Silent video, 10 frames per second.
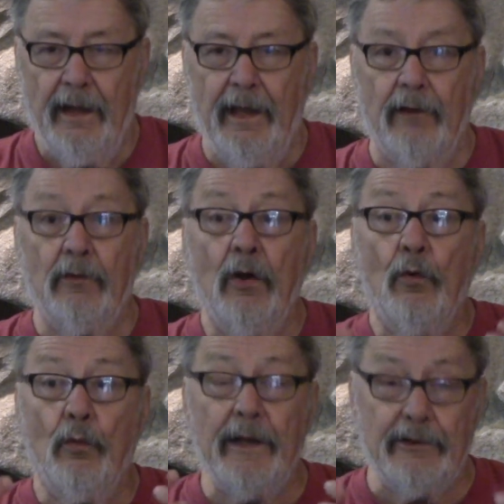And
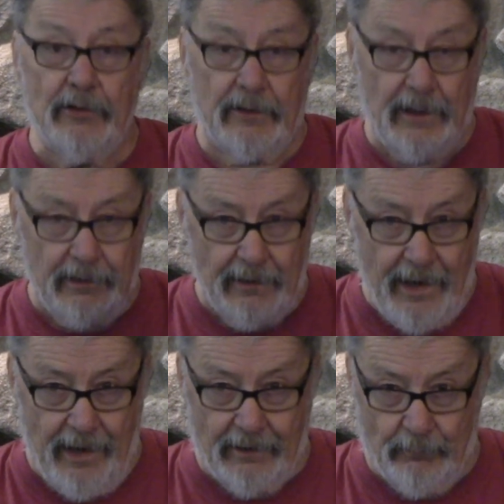we took a
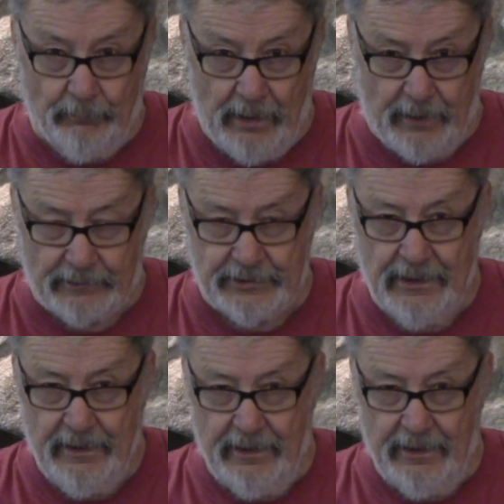lot of bucks